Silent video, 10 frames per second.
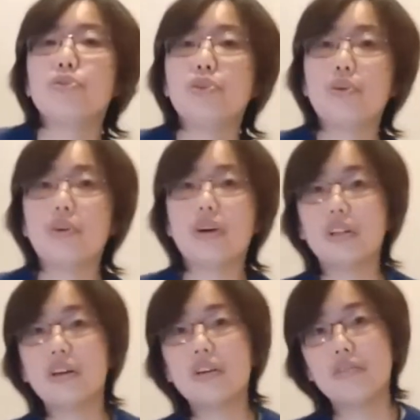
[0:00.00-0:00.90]
you know,
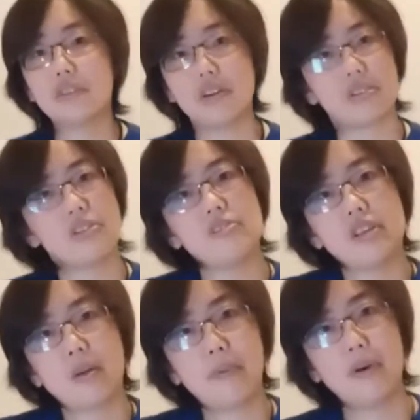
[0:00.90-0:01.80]
a lot of dogs in
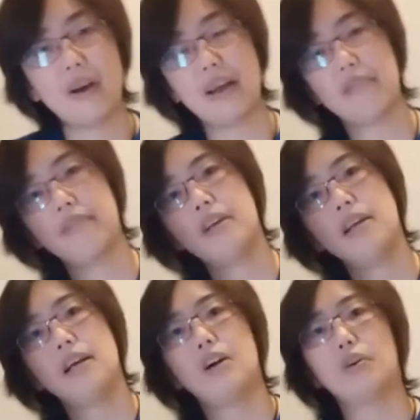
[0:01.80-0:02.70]
Singapore have
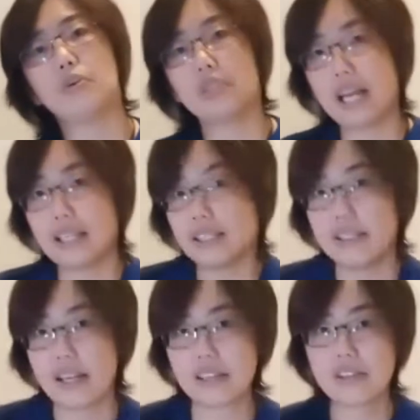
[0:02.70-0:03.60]

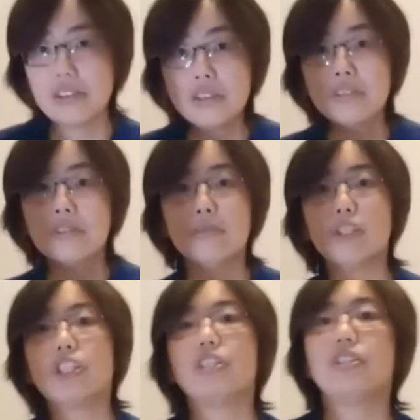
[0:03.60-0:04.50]
otitis external,
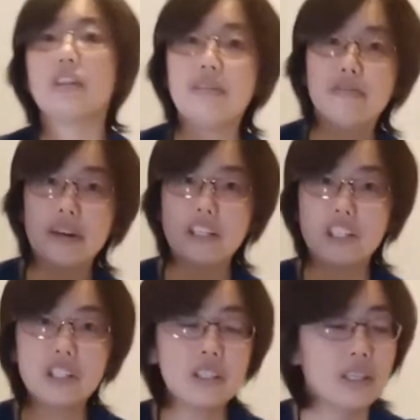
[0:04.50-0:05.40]
which is ear
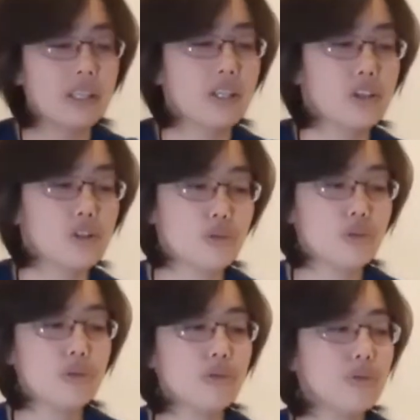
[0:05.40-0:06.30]
infection.
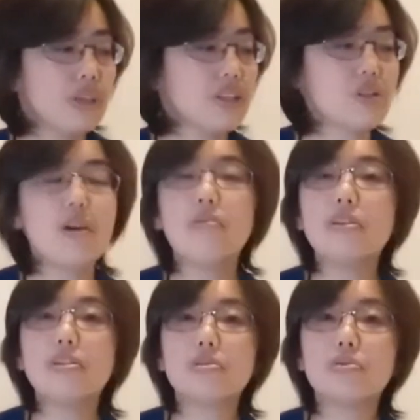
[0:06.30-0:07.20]
So it's
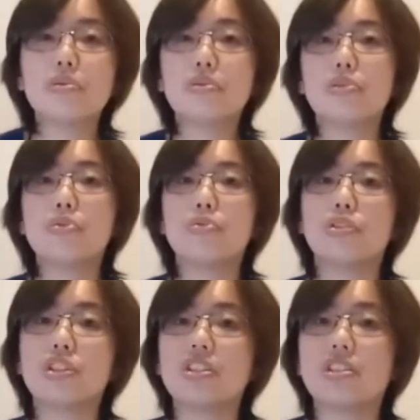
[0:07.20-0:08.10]
always good to
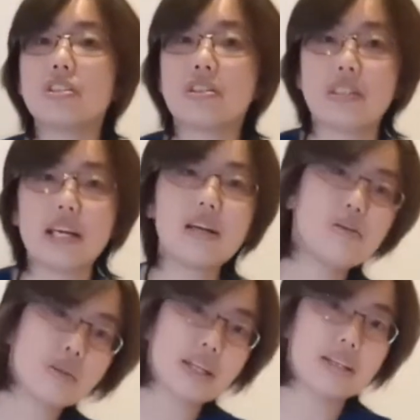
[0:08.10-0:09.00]
just take a
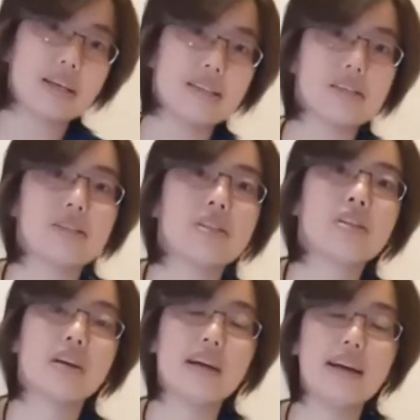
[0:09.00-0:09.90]
look at their
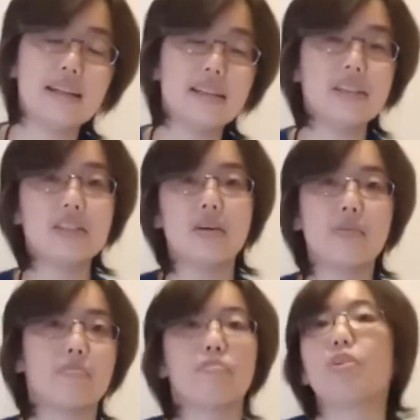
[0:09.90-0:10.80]
ears at least
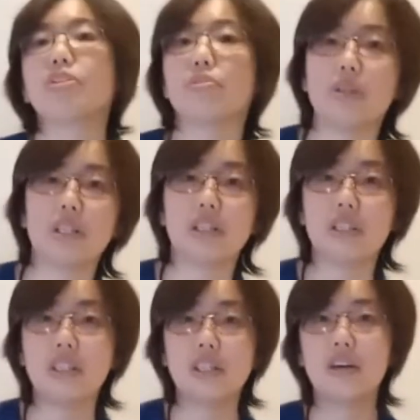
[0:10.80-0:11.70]
once a week.
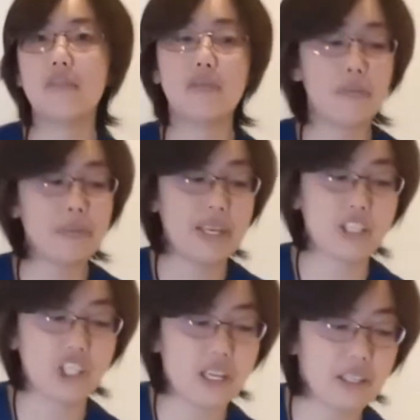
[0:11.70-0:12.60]
For me,
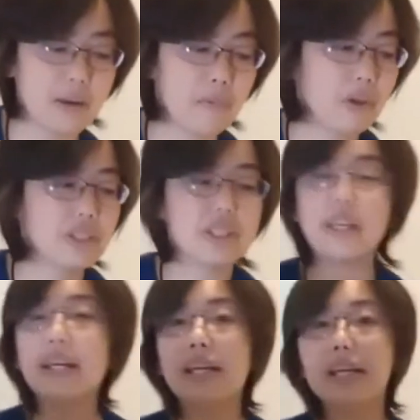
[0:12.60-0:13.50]
I check them once a
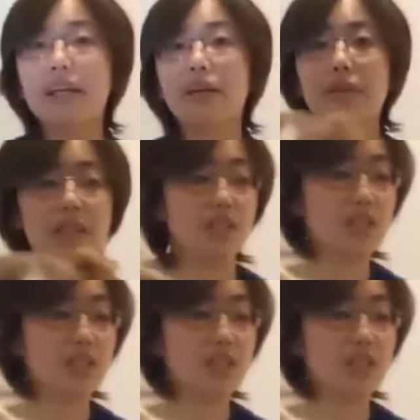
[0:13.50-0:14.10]
day. Okay,